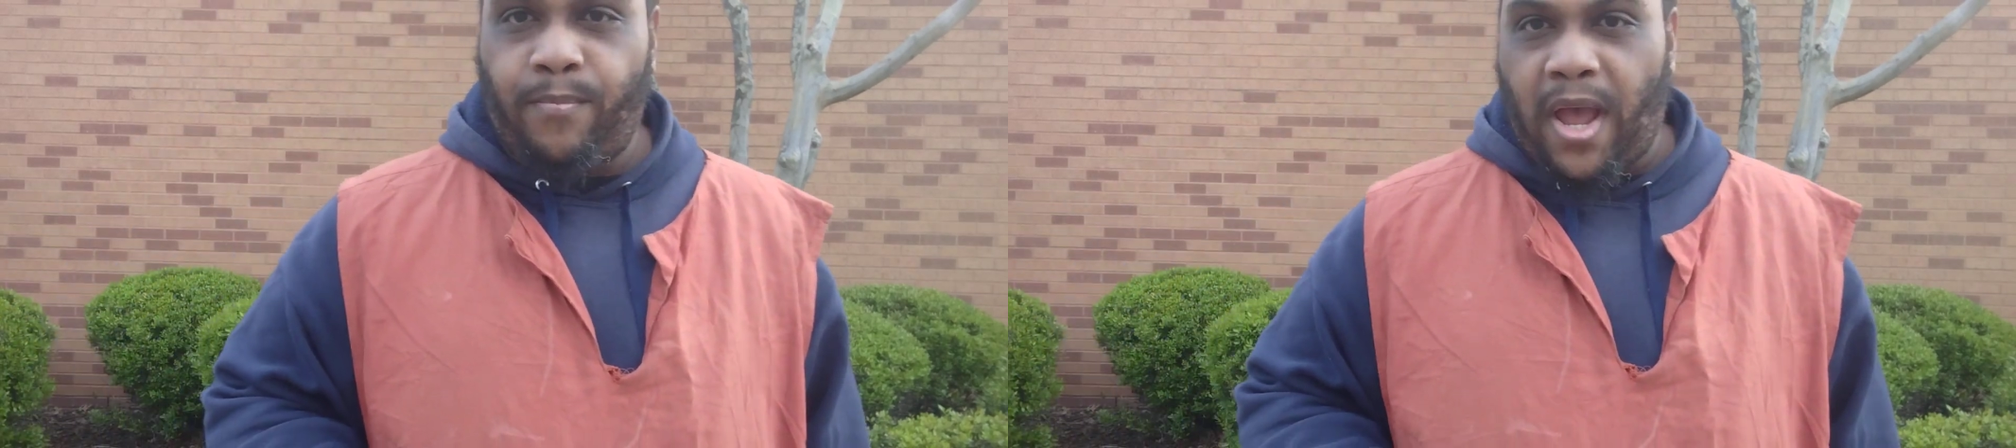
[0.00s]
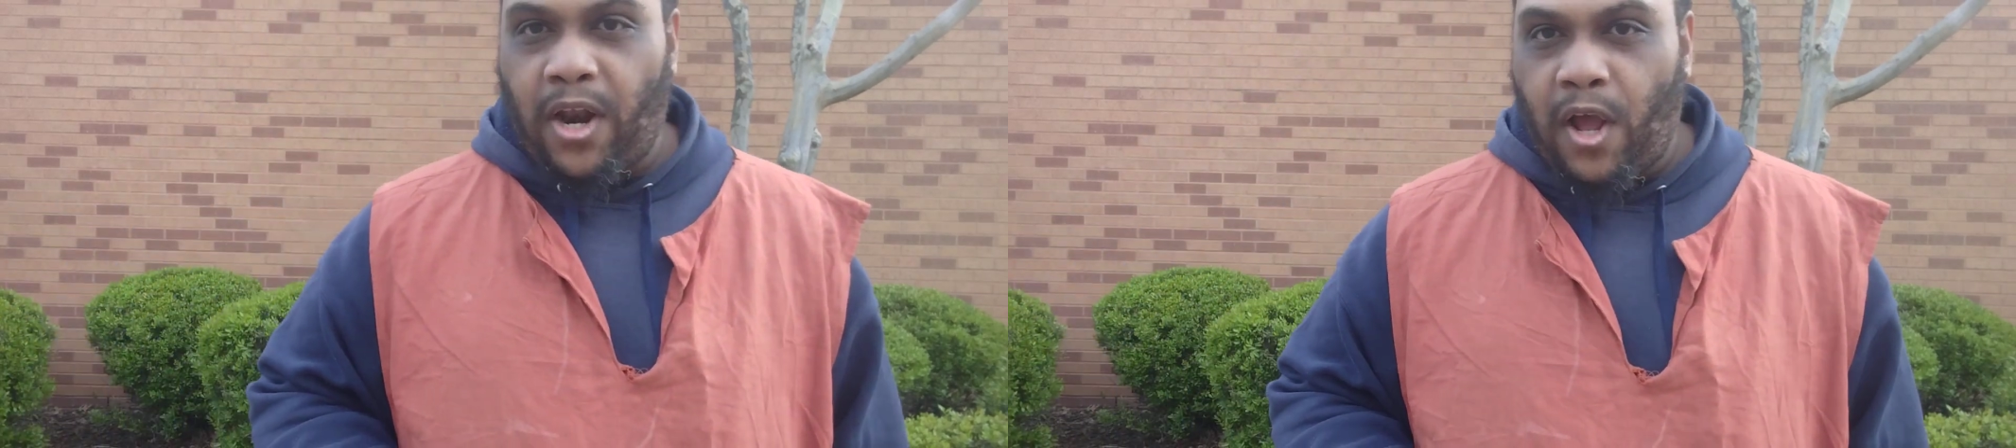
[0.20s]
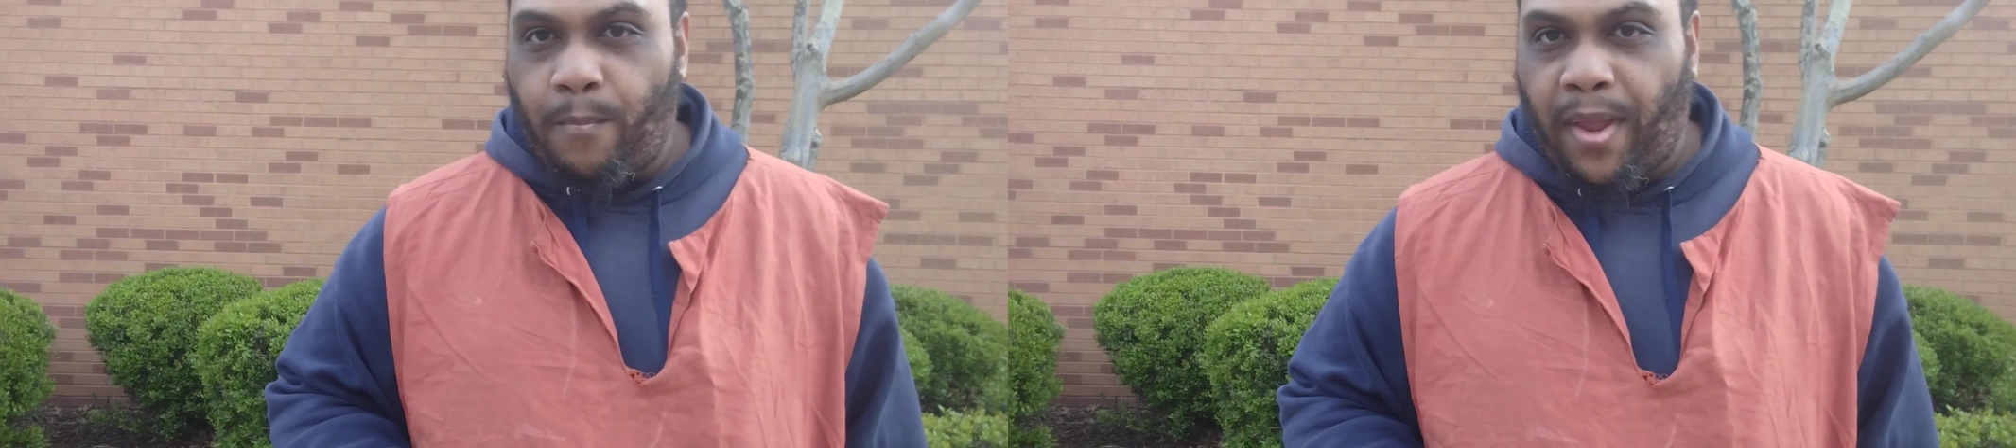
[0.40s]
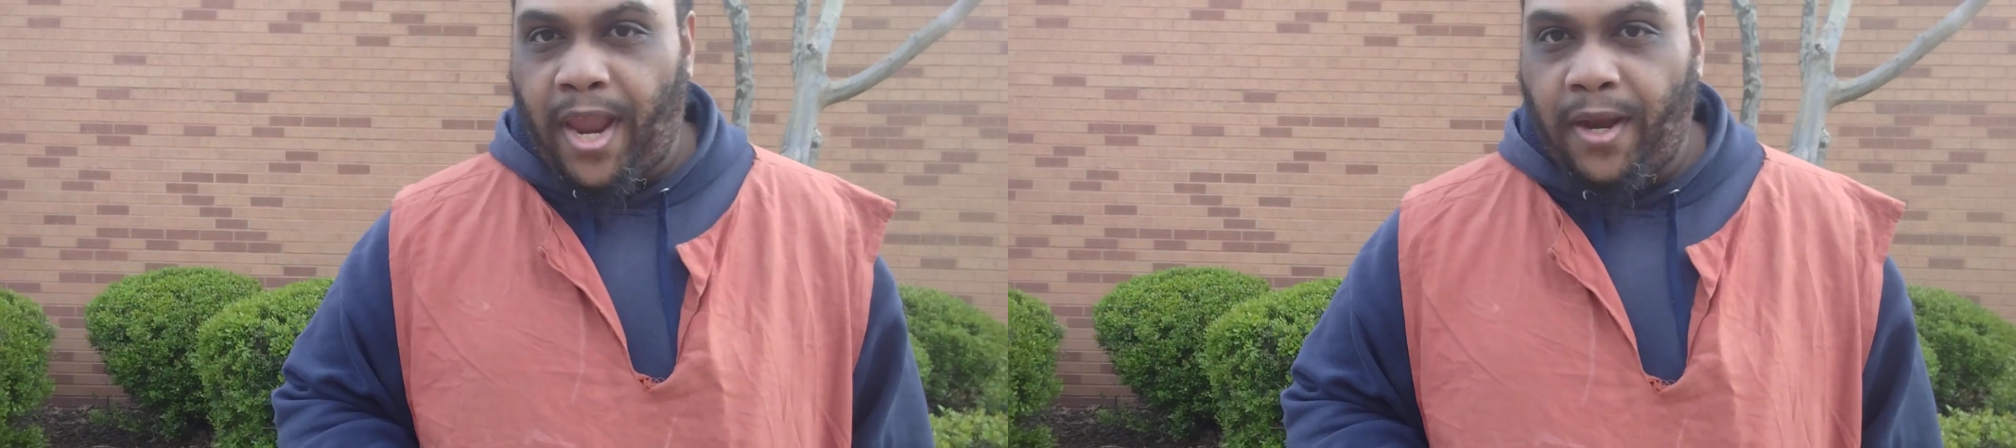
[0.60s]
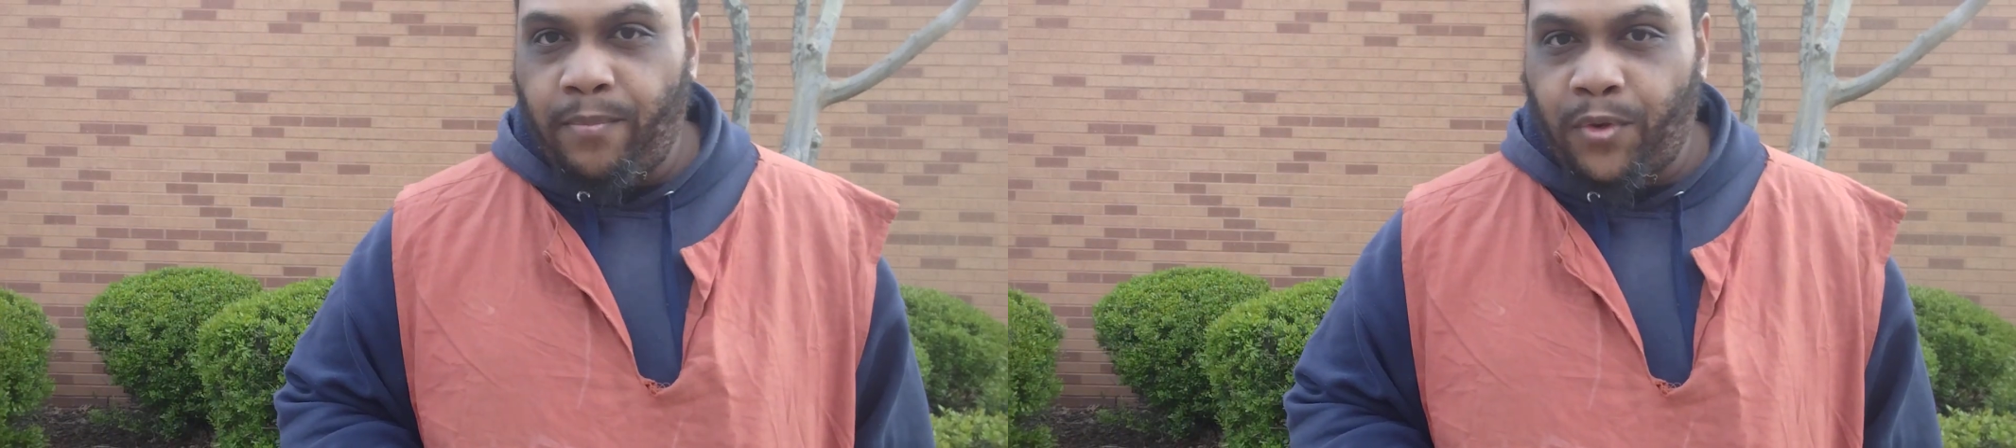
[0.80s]
about up,
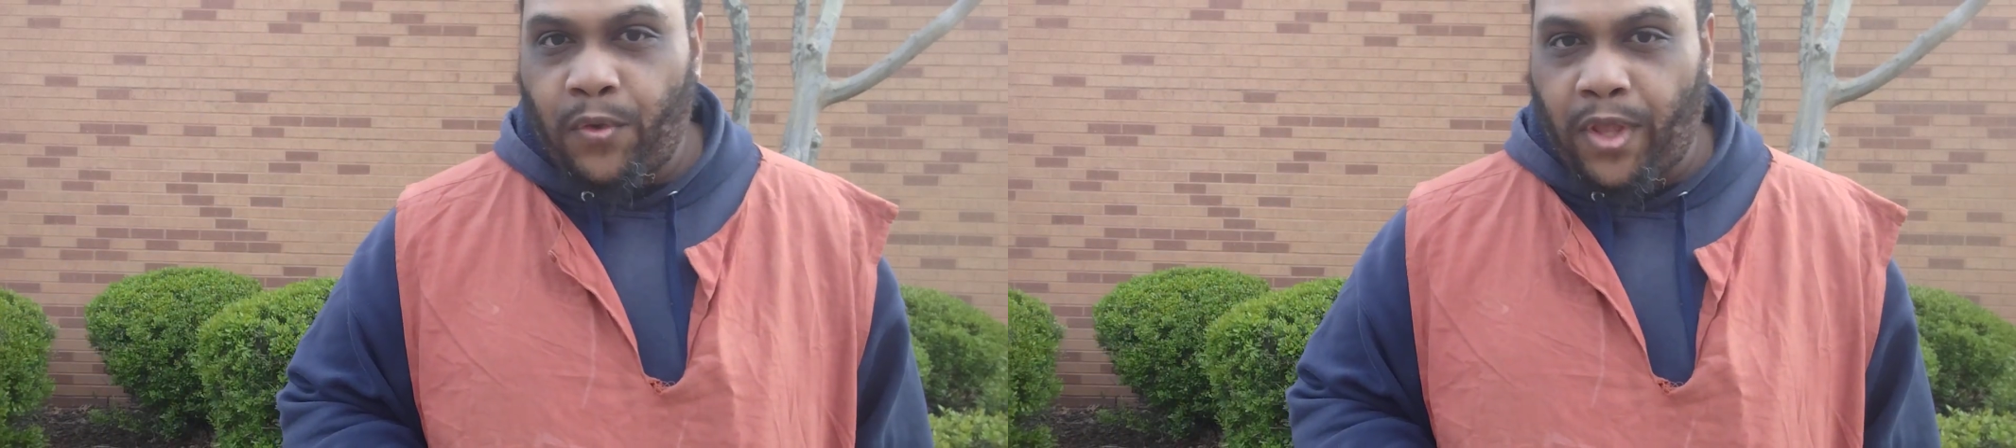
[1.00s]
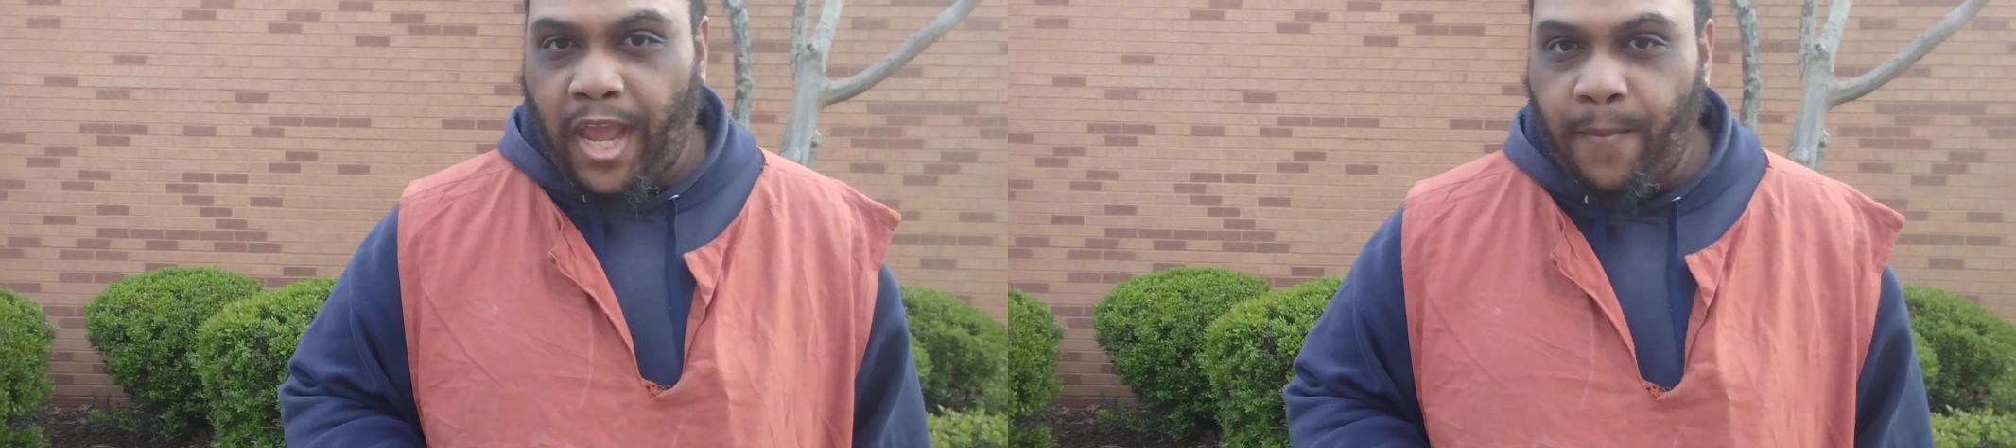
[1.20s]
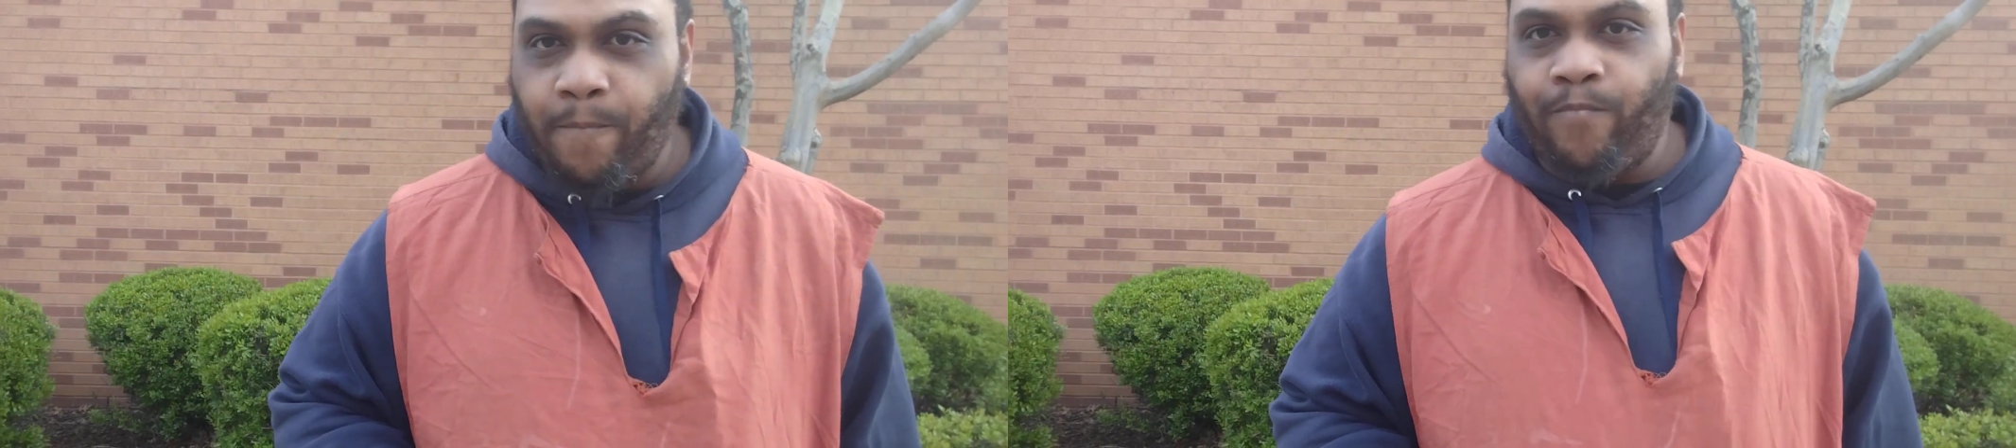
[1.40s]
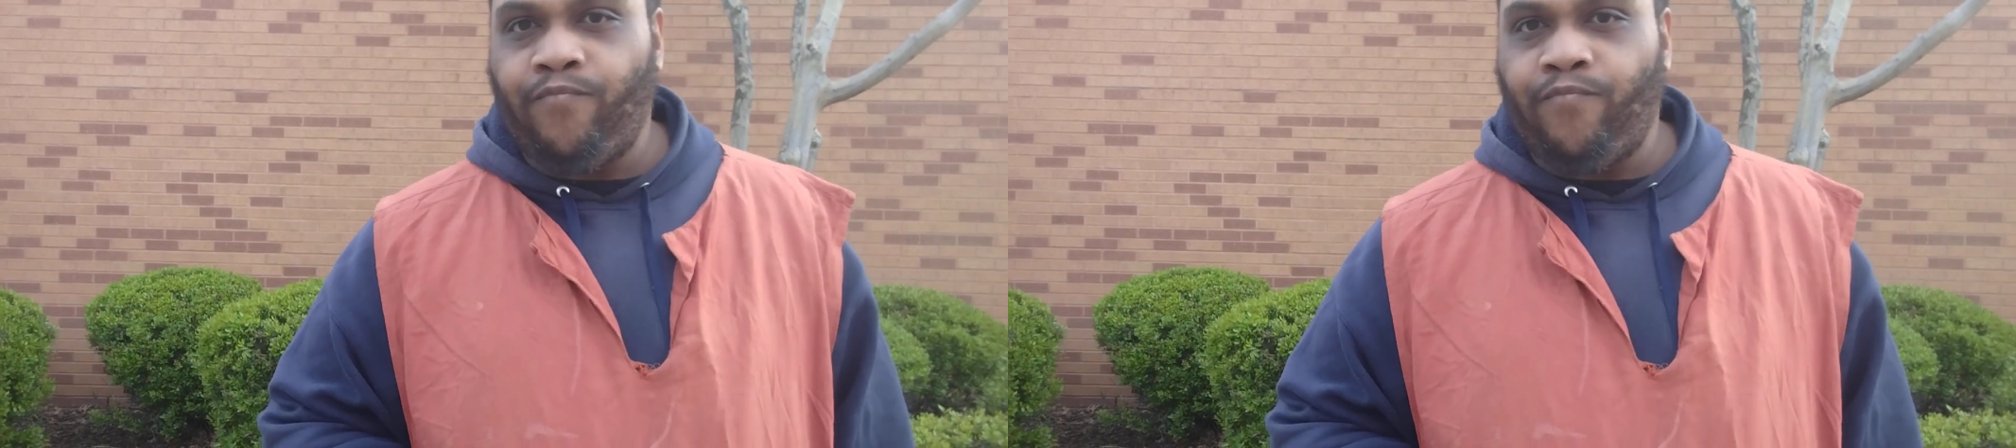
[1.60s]
man. Okay?